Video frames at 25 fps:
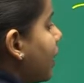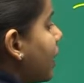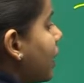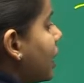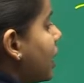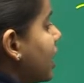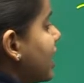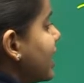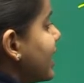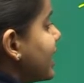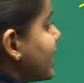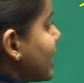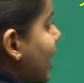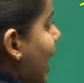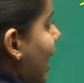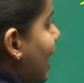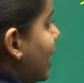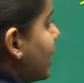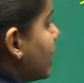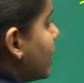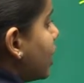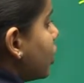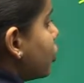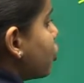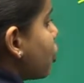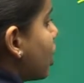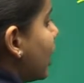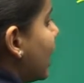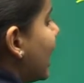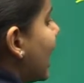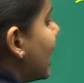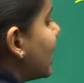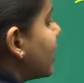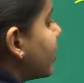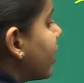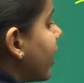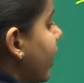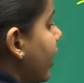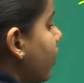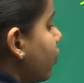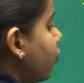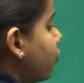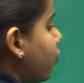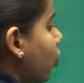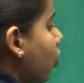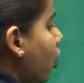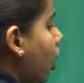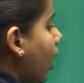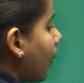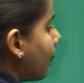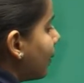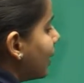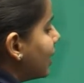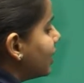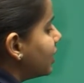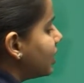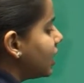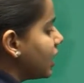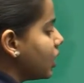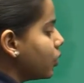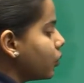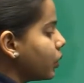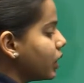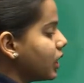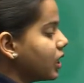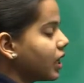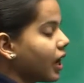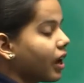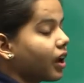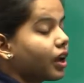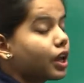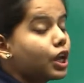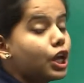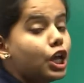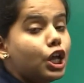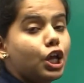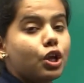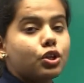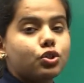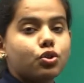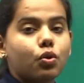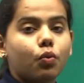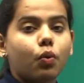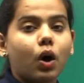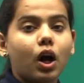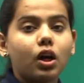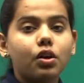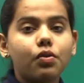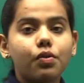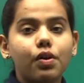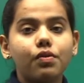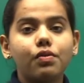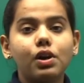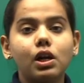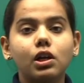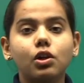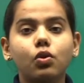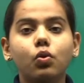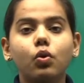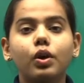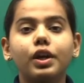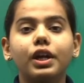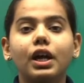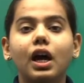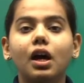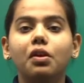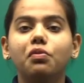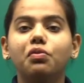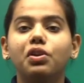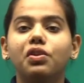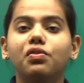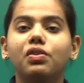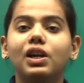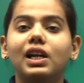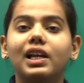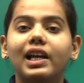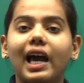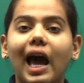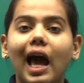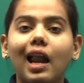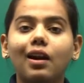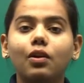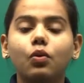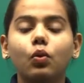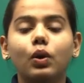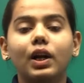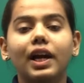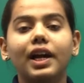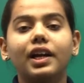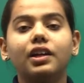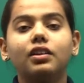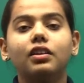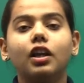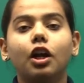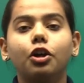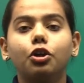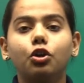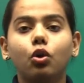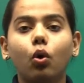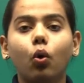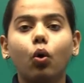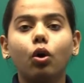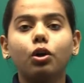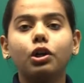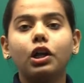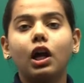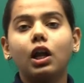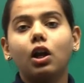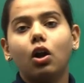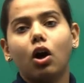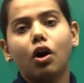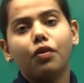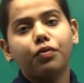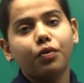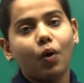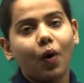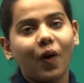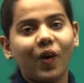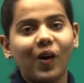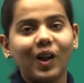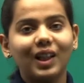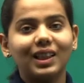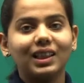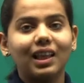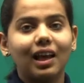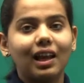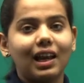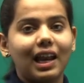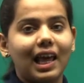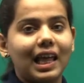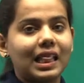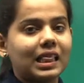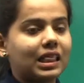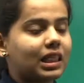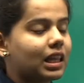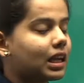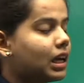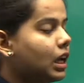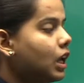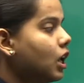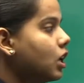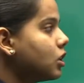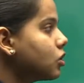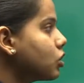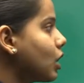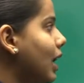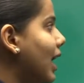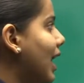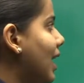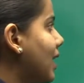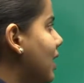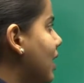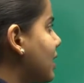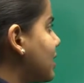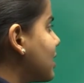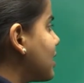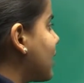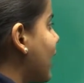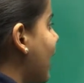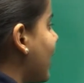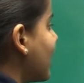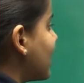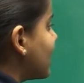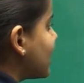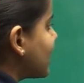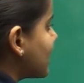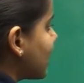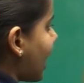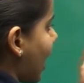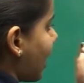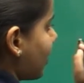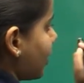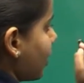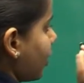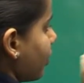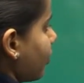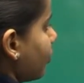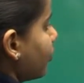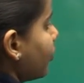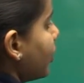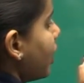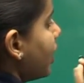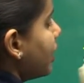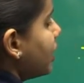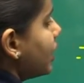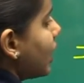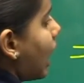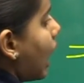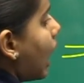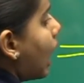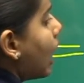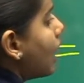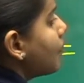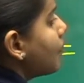har side ki jo length hai wo hame di hui hai. So what we will do here, we will calculate the total of all the length. So let us get started. Yahan